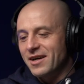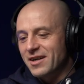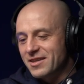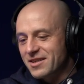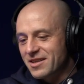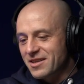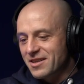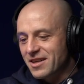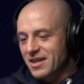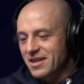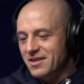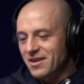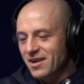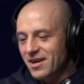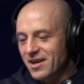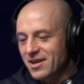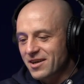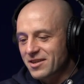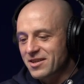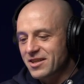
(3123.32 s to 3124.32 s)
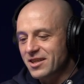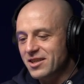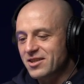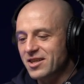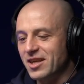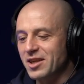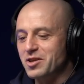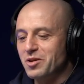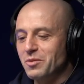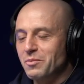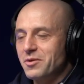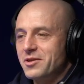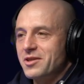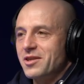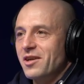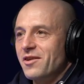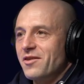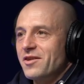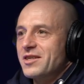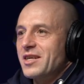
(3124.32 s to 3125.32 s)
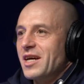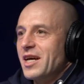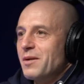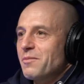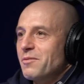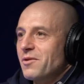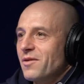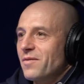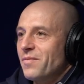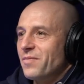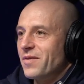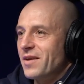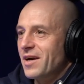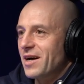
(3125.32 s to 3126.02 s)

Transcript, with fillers: it's it's like I see a jigsaw puzzle on the table.